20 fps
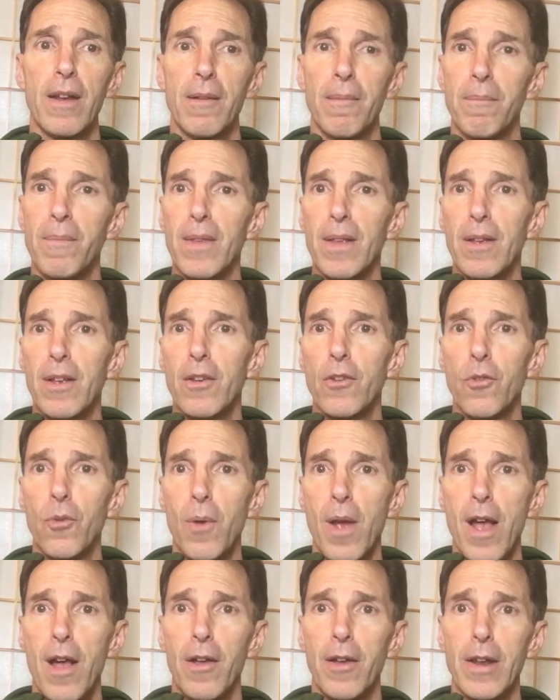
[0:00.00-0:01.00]
and
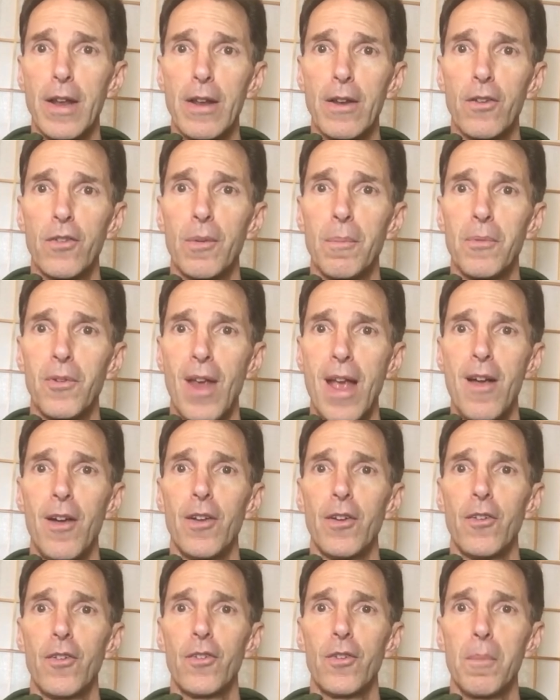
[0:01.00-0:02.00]
duality and some
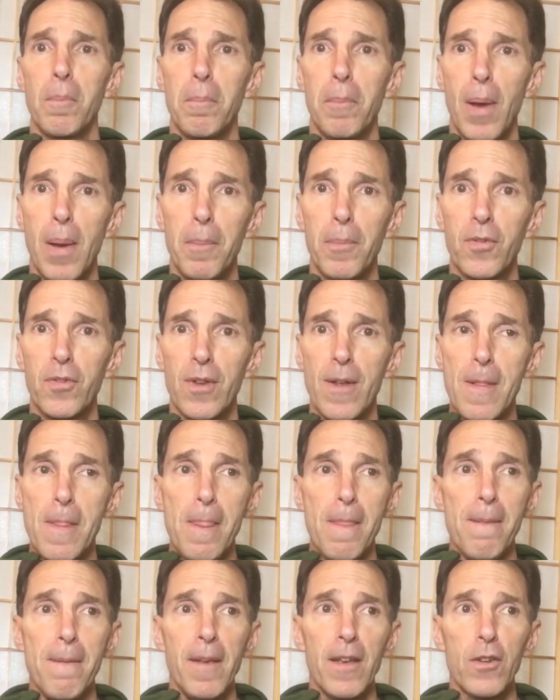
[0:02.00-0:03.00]
challenges and bumps,
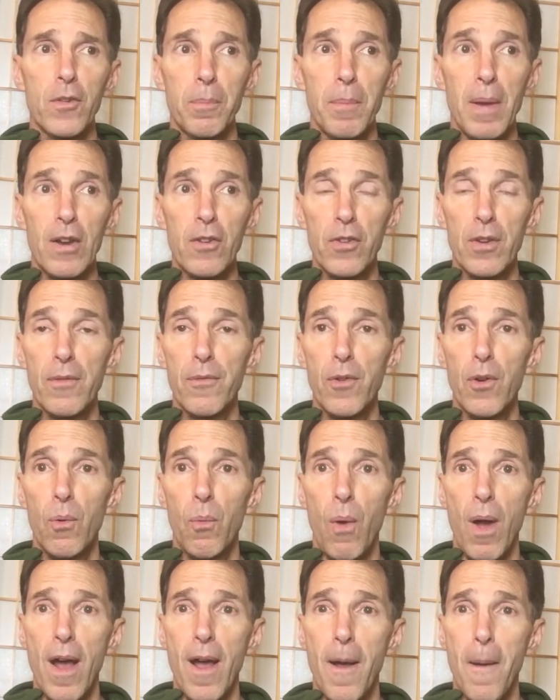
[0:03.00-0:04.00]
especially for a
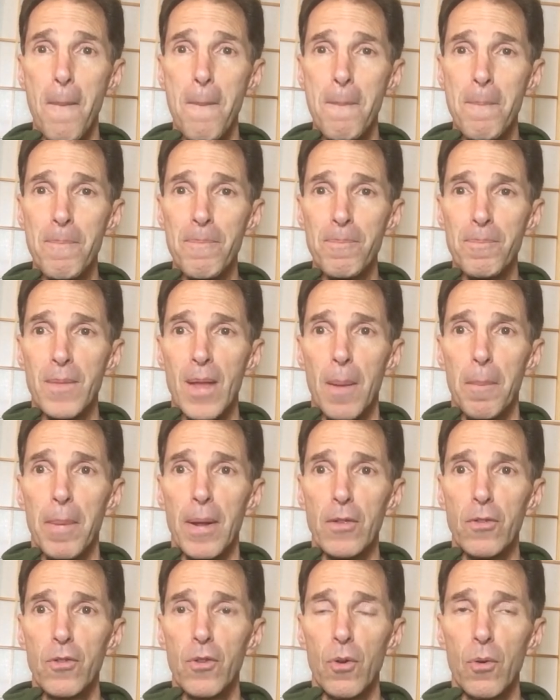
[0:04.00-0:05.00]
while.
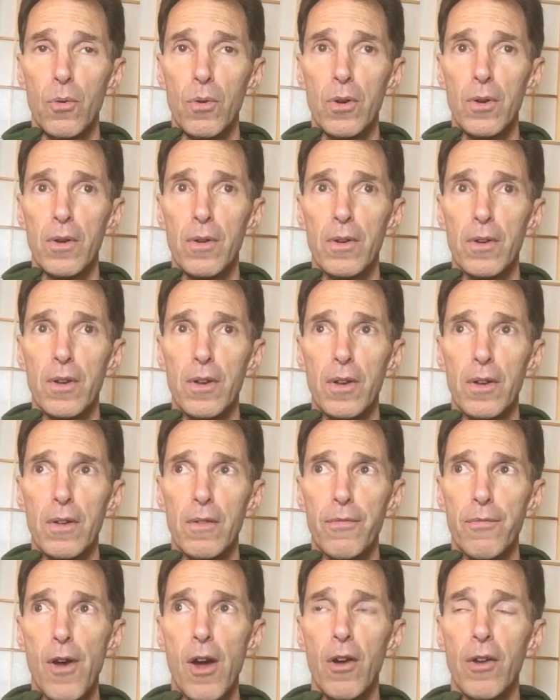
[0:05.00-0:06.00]
But don't
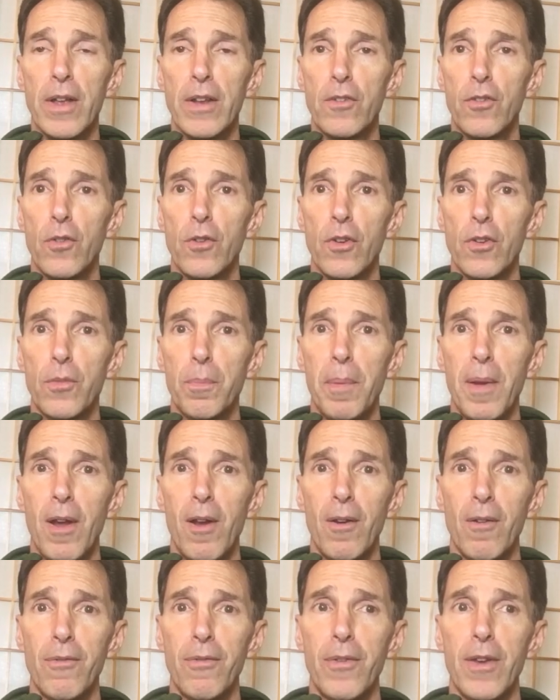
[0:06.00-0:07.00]
fall into
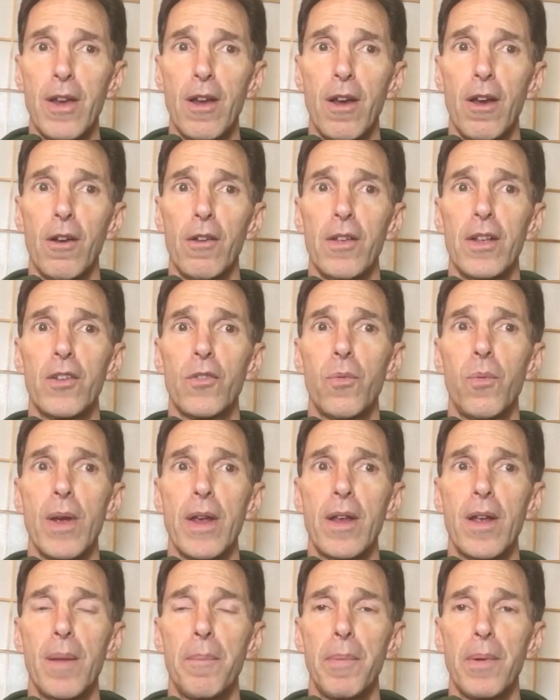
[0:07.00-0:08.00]
despair and fear. Let's
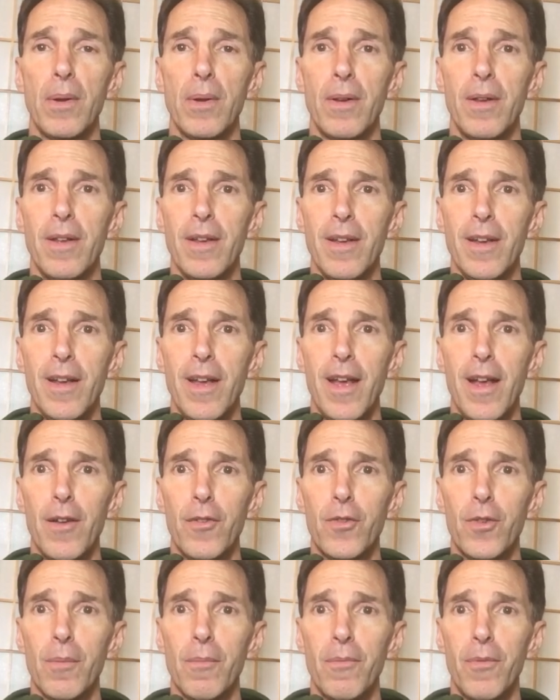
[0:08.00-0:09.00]
wake up and
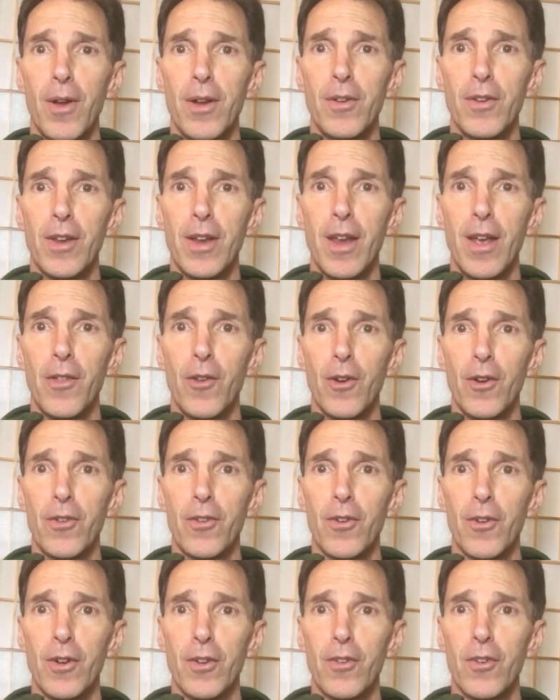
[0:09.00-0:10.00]
have some fun together.
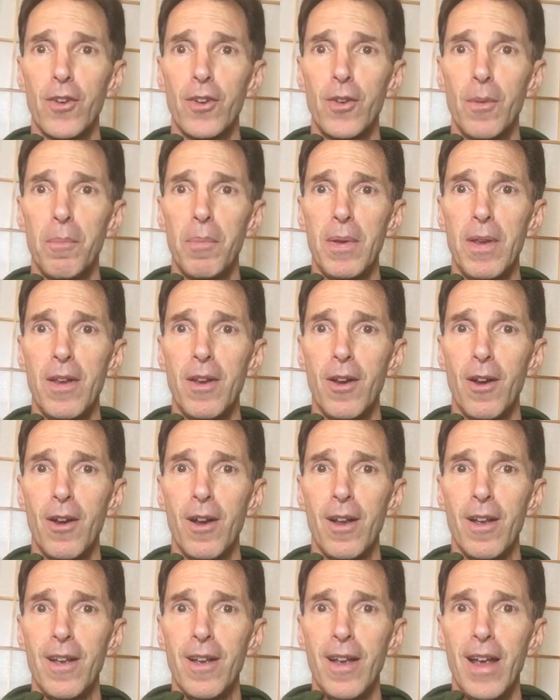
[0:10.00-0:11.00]
So it's good to be here
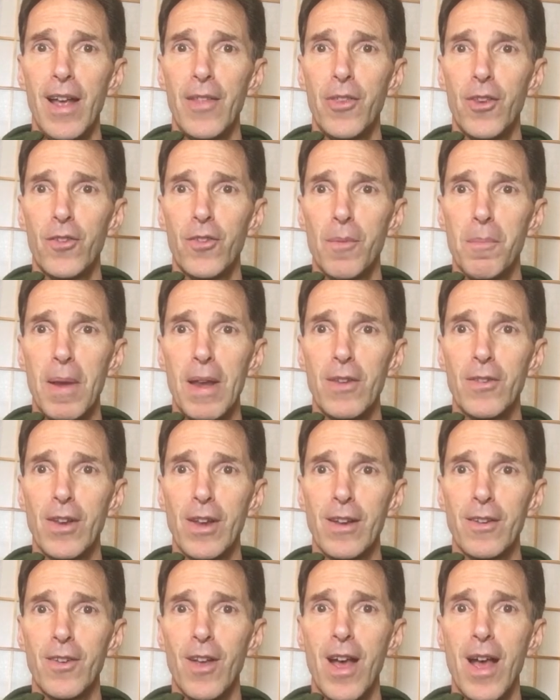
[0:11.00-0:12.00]
at this
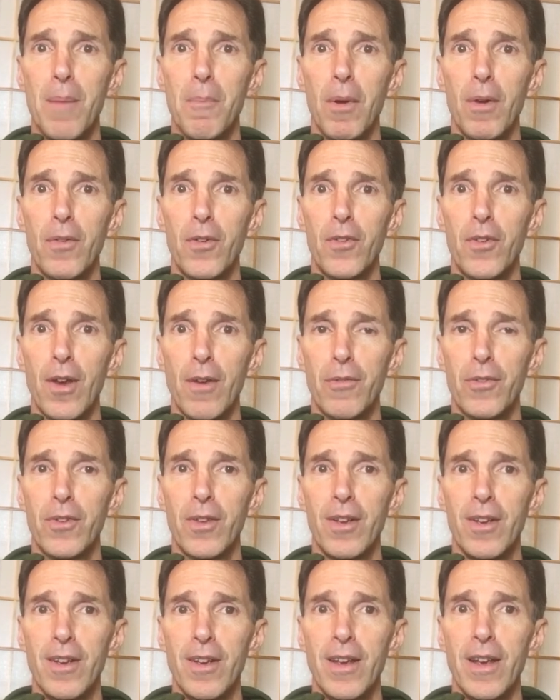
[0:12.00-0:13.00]
amazing time of
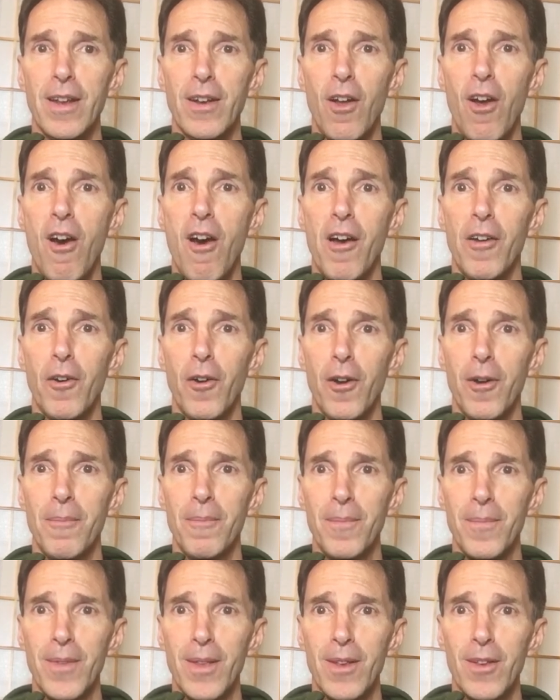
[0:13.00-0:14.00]
shift and honor.
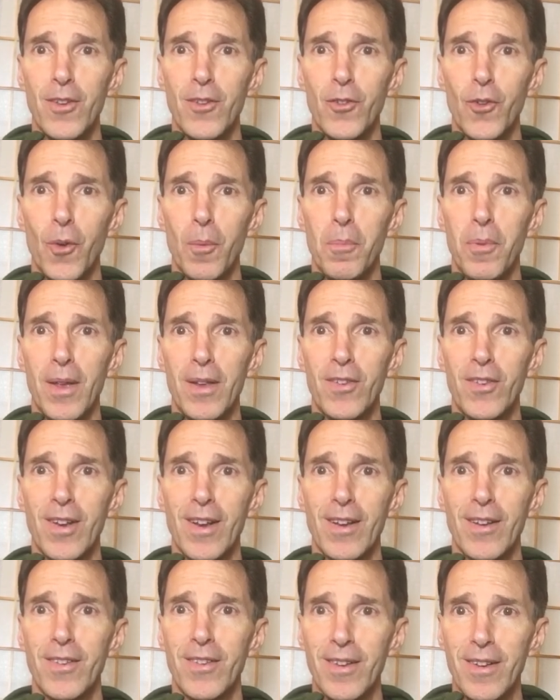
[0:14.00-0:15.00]
So
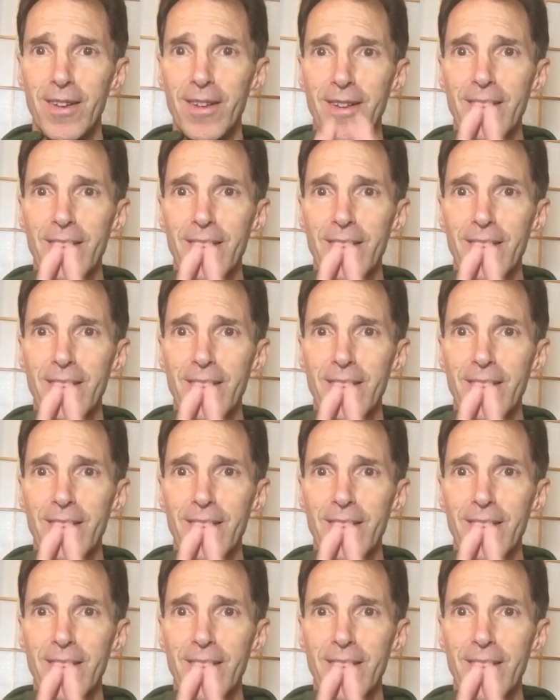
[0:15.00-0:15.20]
blessings,